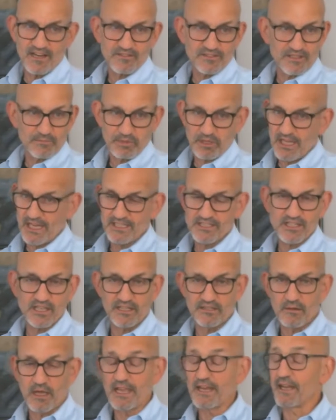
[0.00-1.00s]
supply
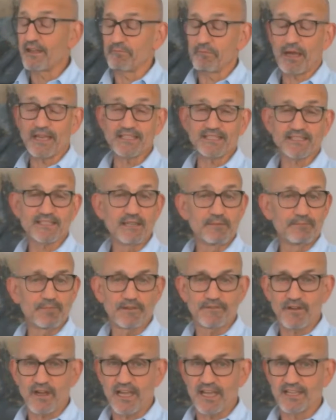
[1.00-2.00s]
chain, and by
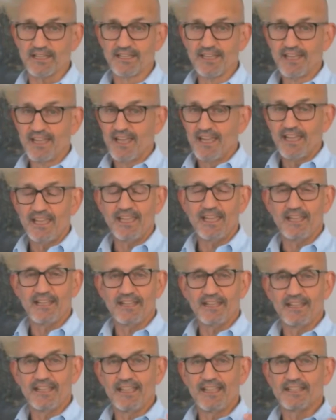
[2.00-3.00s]
simplifying,
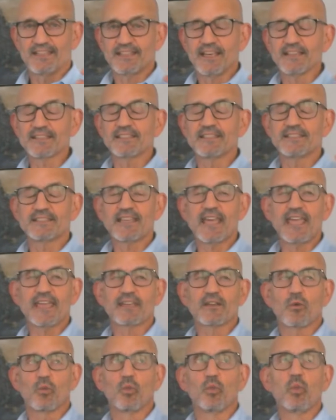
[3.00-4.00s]
it doesn't
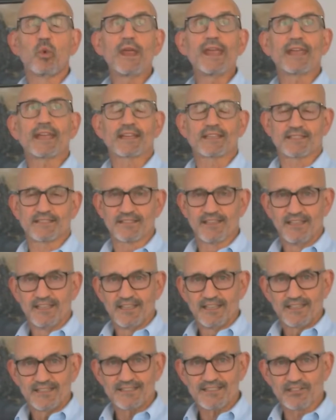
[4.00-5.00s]
take weeks
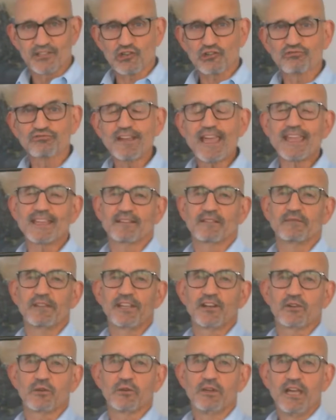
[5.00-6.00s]
to create,
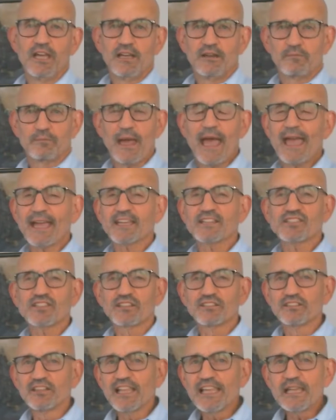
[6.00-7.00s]

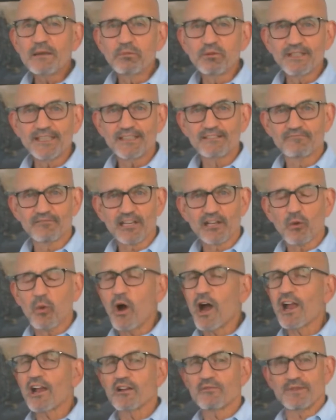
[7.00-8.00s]
packaging labeling
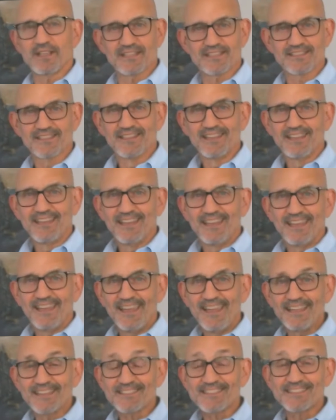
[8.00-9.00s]
requirements.
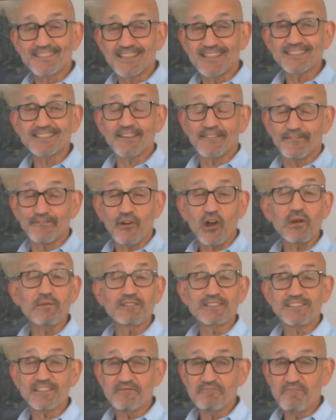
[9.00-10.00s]
It's just a
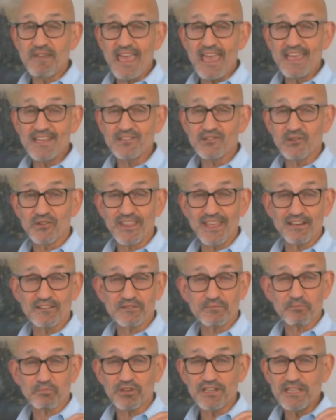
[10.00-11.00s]
pharmacy manual
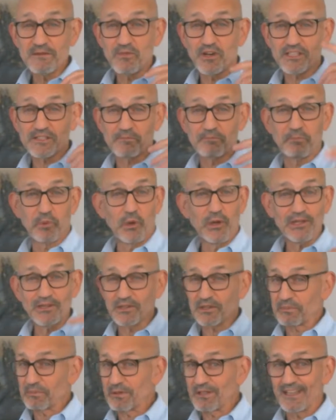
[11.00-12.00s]
that's pretty much
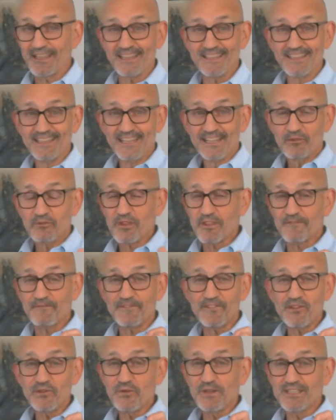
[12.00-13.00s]
boilerplate with a
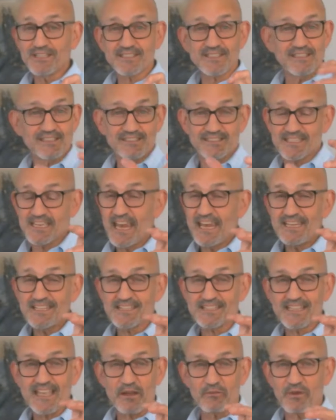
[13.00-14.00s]
few
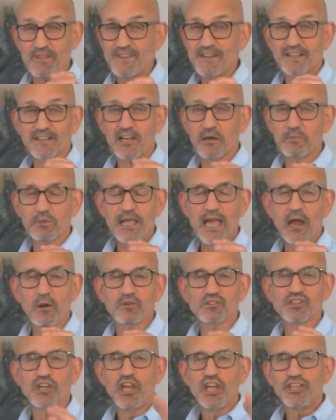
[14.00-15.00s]
changes that within a couple
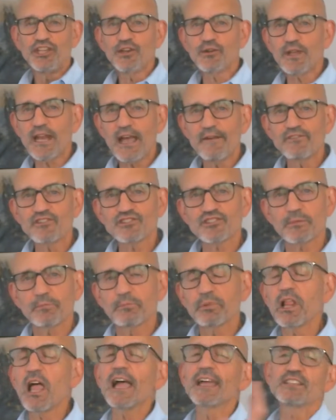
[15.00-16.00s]
hours you can have your
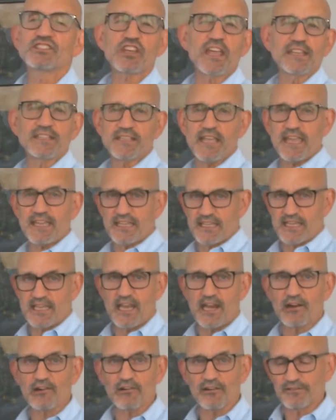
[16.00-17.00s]
supply chain taken
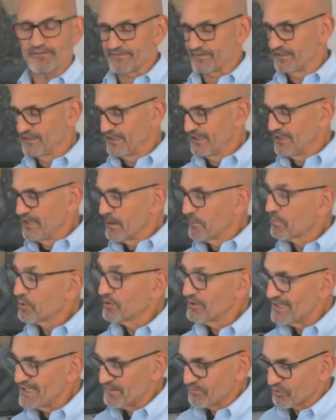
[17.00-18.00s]
care of.
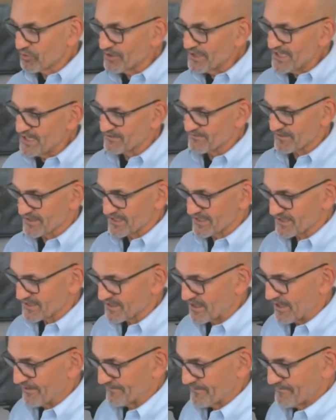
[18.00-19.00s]
Pretty interesting
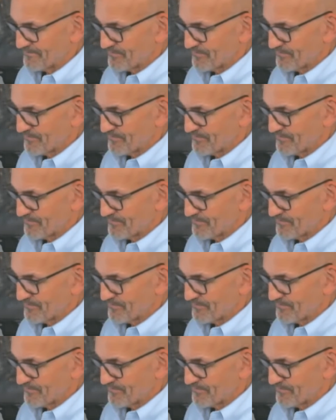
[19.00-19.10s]
stuff.